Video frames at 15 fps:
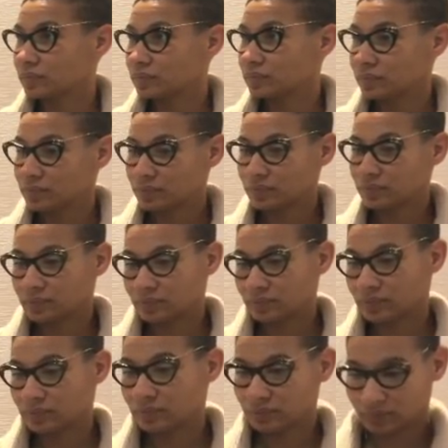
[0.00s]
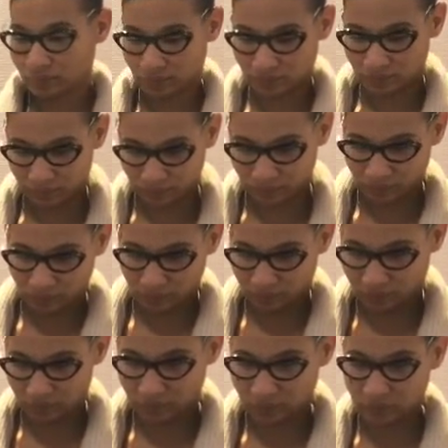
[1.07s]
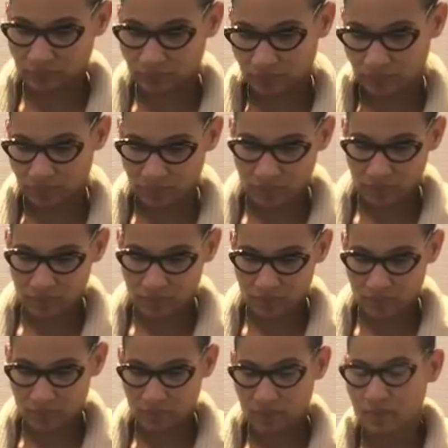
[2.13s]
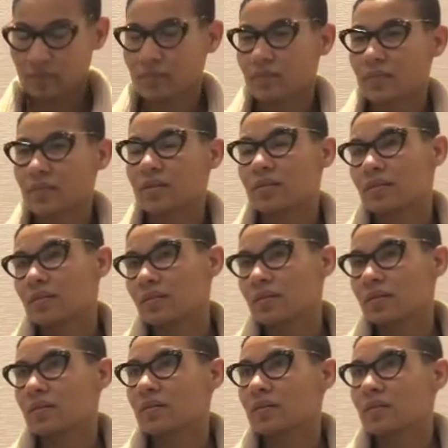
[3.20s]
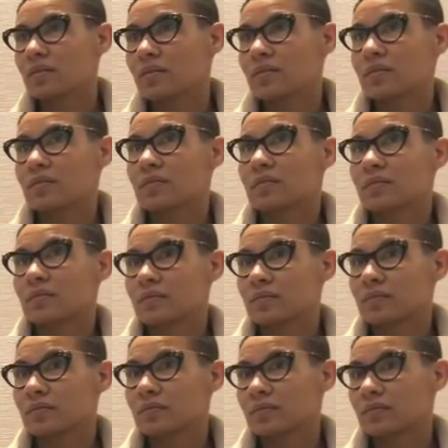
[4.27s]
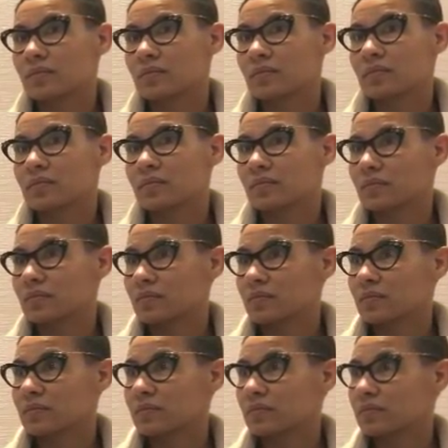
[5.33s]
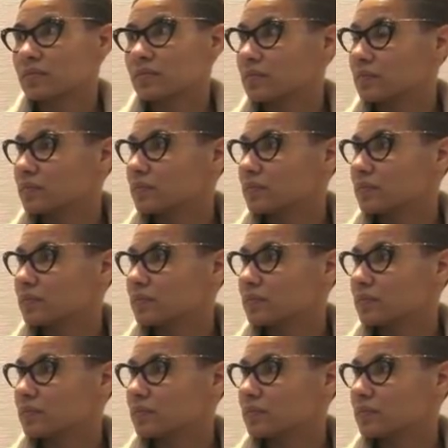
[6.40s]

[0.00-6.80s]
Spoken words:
(silent)